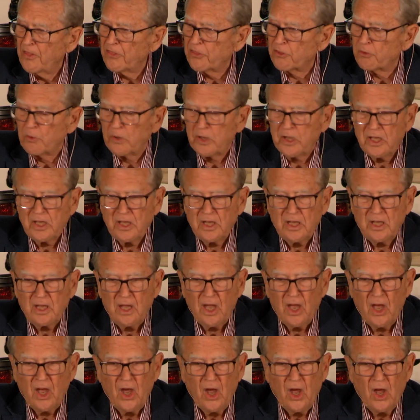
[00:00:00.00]

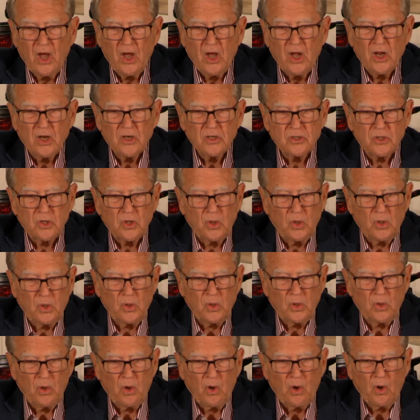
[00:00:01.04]
three,
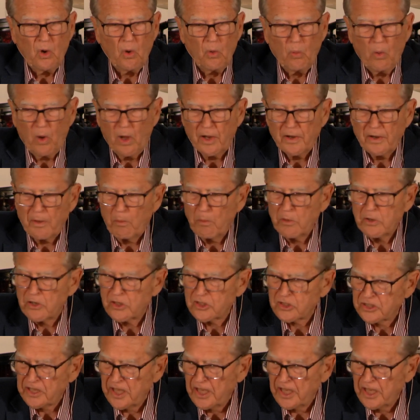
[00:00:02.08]
two, one. I want you to